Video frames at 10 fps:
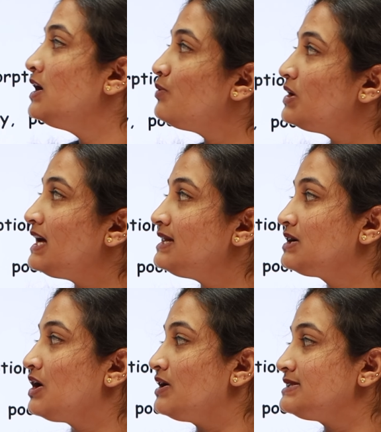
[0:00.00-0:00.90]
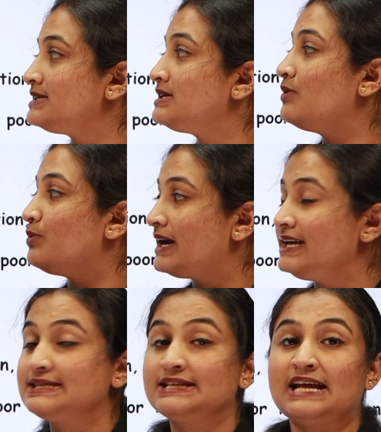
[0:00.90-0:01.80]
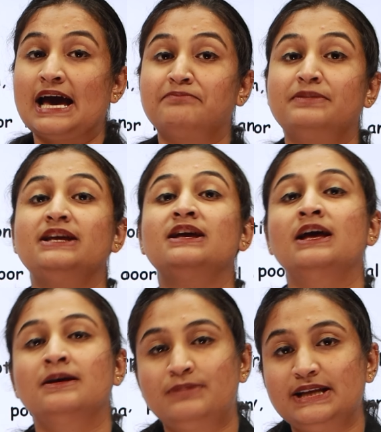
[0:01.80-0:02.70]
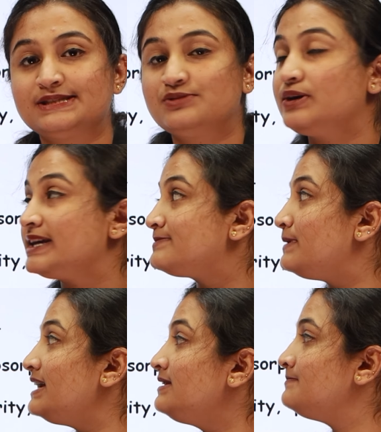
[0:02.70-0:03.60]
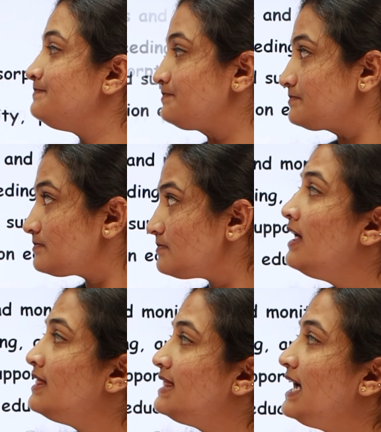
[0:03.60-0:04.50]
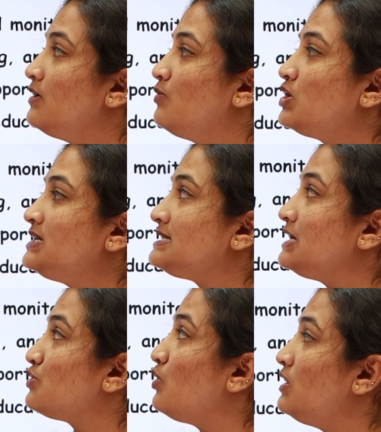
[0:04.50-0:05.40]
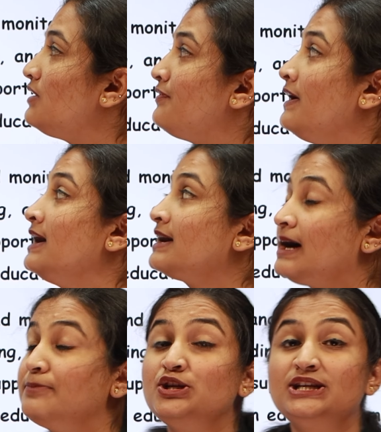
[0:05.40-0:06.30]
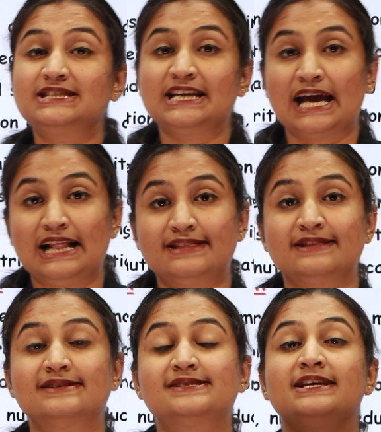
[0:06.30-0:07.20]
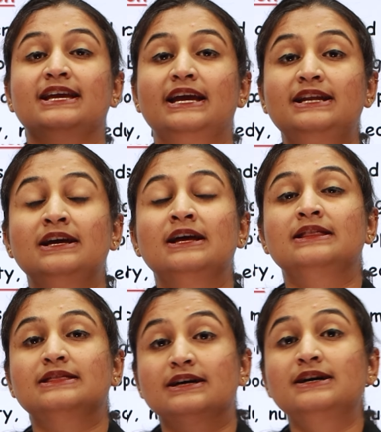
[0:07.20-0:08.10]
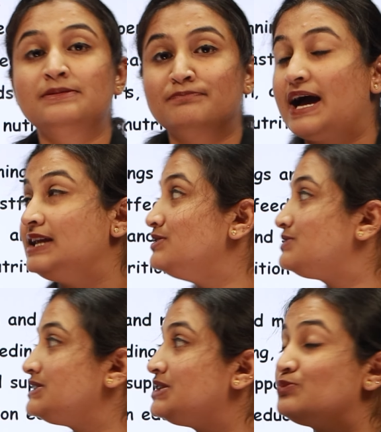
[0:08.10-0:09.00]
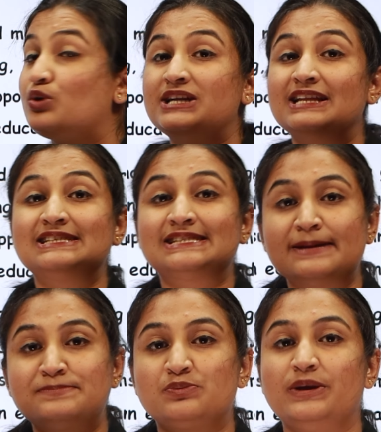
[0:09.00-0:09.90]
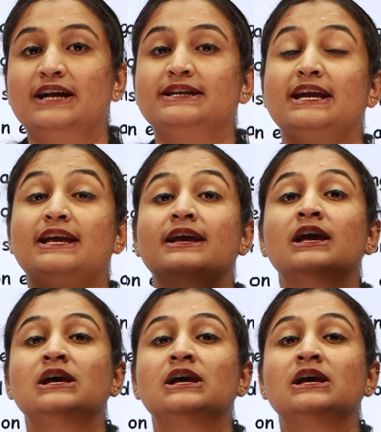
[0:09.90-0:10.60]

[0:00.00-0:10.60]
What are the causes? Why is it happening? Please do explain. Then, what is the role of community health nursing in the malnutrition? What are the steps we are taking?